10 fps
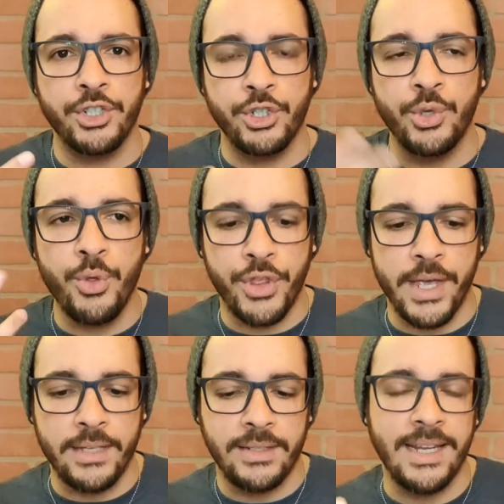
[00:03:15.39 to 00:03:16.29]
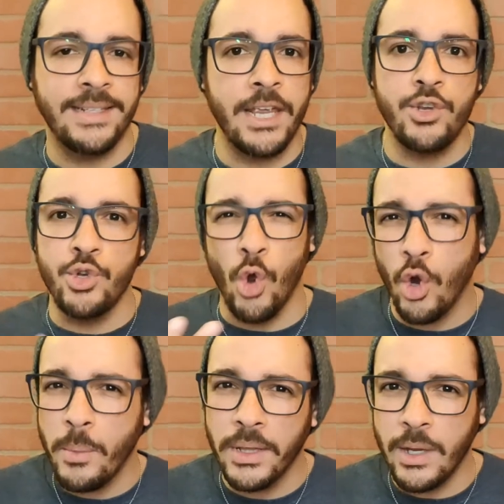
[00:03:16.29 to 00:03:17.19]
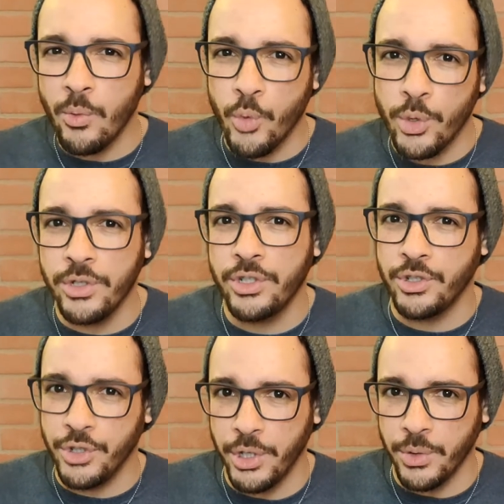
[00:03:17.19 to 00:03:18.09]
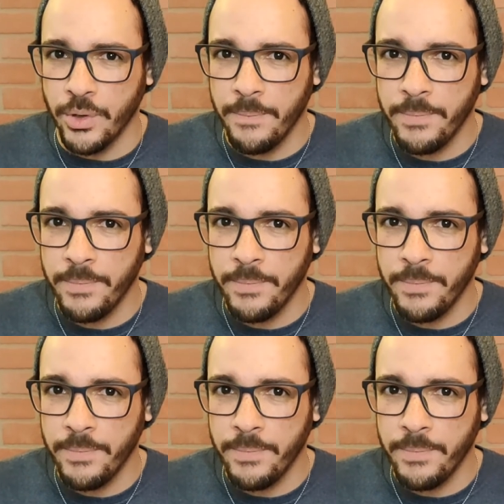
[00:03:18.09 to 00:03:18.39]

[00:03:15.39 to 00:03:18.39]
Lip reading: to do things that they normally wouldn't do.